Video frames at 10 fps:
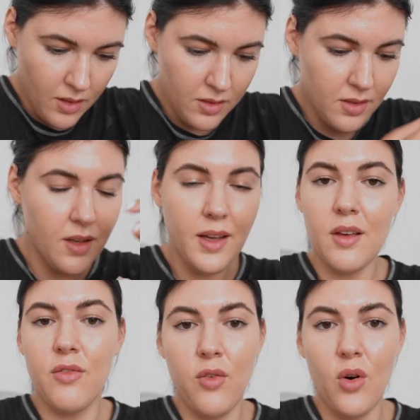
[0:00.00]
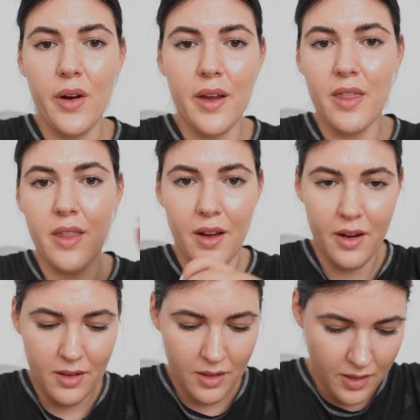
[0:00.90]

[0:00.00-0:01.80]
There's still like 4 in there.